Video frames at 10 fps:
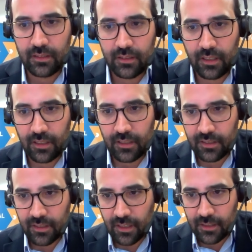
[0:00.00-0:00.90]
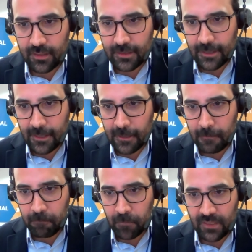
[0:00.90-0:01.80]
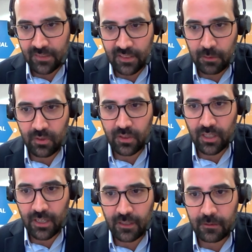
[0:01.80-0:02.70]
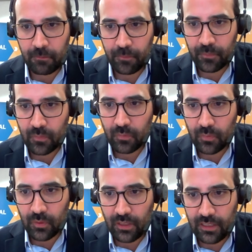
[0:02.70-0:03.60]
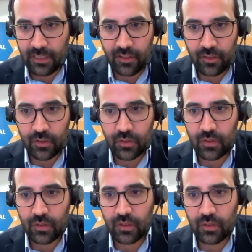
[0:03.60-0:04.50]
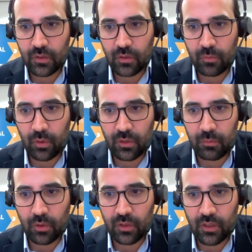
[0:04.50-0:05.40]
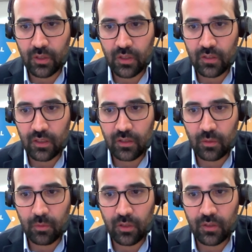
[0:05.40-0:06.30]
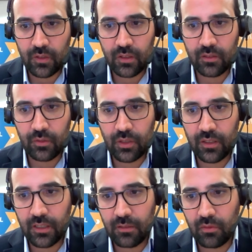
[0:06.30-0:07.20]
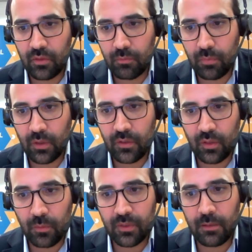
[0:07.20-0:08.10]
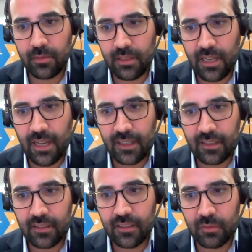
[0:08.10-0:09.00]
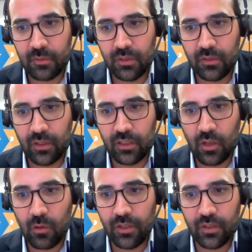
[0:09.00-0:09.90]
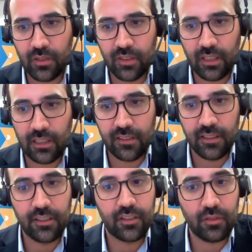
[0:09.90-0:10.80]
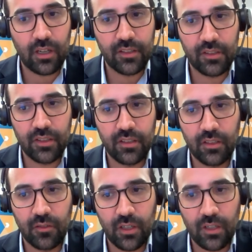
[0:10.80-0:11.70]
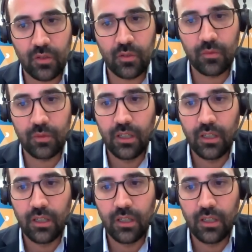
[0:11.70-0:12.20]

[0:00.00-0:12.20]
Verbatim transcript: that it says um, it seems that the leaders uh, or polit- politicians and some leaders in Trinidad per- sometimes lack uh, specific knowledge and skills in strategy innovation,